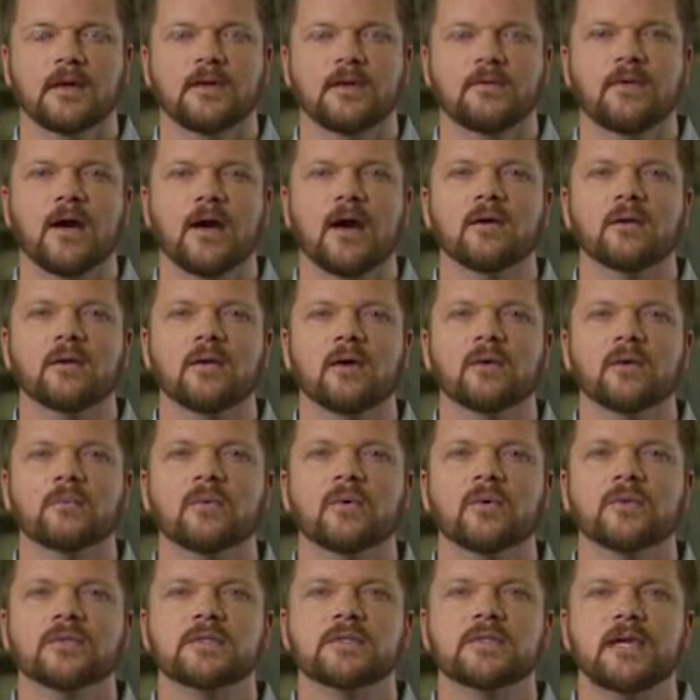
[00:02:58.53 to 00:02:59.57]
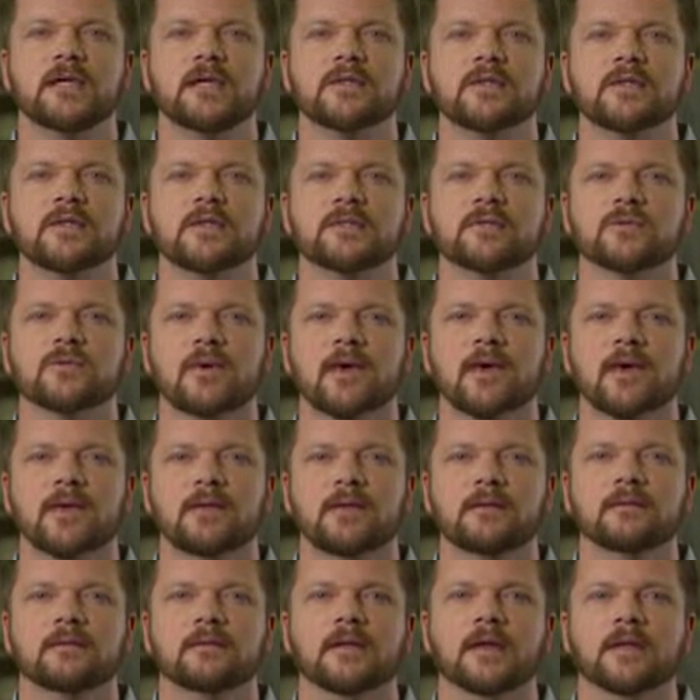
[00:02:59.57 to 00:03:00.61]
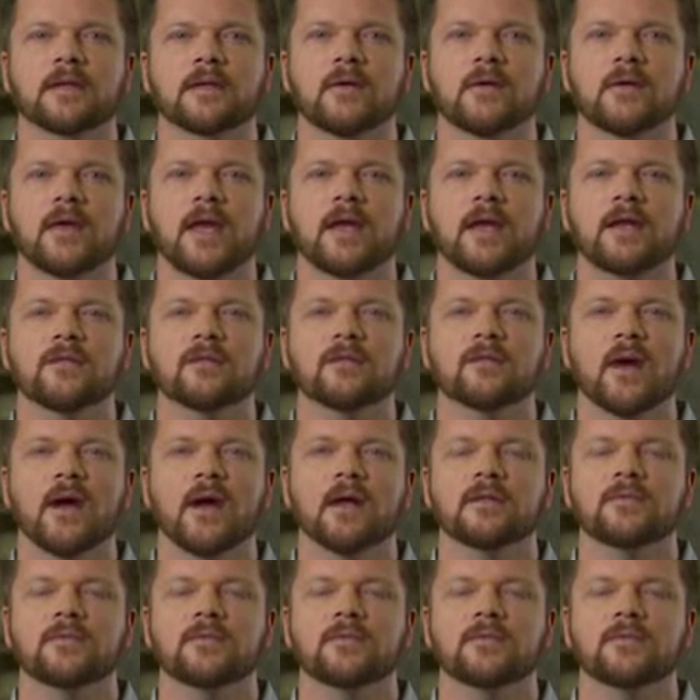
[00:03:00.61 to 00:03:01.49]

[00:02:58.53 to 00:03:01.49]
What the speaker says: Fire alarm pull station is read and located throughout